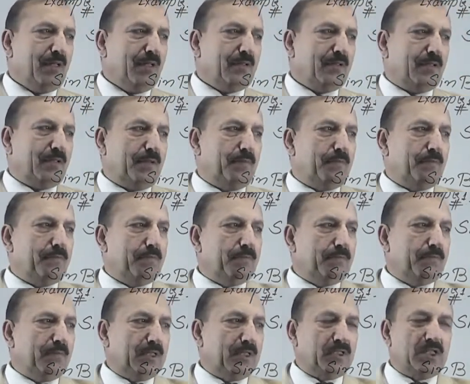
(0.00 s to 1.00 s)
The
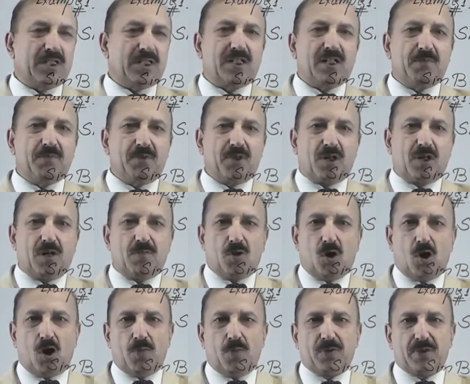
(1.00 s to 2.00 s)
adjacent become
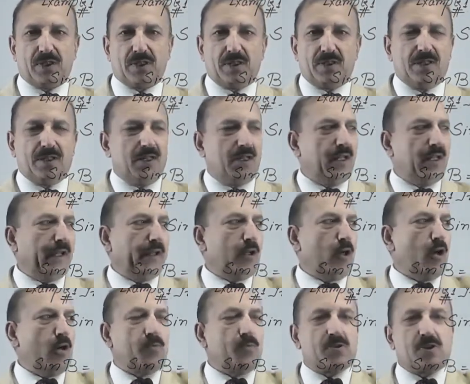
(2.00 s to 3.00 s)
opposite and
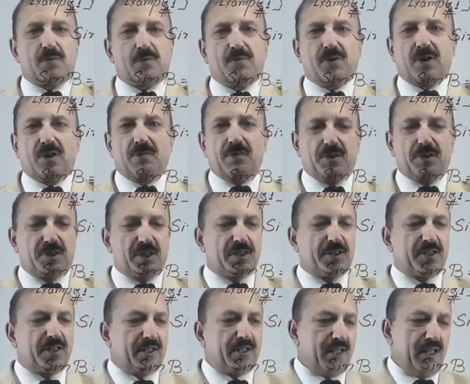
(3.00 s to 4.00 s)
opposite become
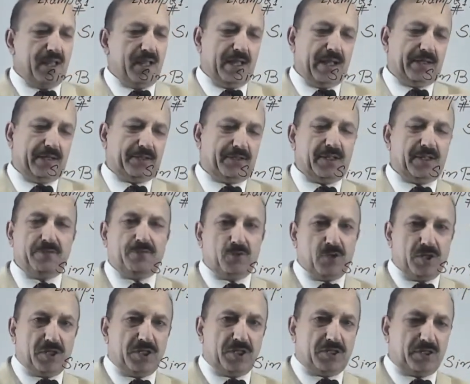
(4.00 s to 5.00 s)
adjacent, and then we